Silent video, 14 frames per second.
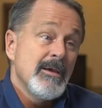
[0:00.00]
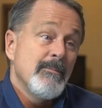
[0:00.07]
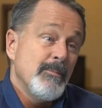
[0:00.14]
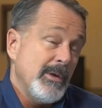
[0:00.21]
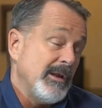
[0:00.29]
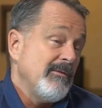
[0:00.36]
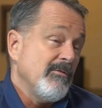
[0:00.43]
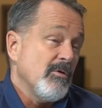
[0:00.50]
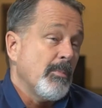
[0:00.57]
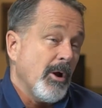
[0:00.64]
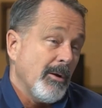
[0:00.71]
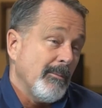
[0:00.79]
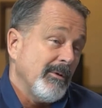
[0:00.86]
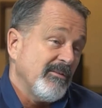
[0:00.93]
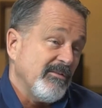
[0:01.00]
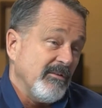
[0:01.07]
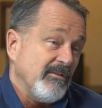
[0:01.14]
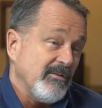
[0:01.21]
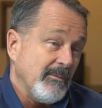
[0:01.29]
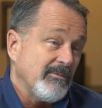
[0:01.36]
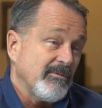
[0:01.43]
Many of the permits
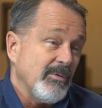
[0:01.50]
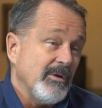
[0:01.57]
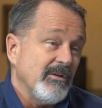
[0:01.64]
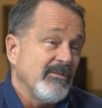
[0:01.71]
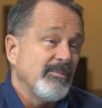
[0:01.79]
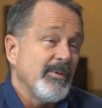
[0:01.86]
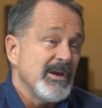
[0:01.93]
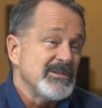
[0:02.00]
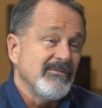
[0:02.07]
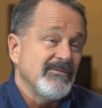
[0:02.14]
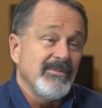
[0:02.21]
and subsequent inspection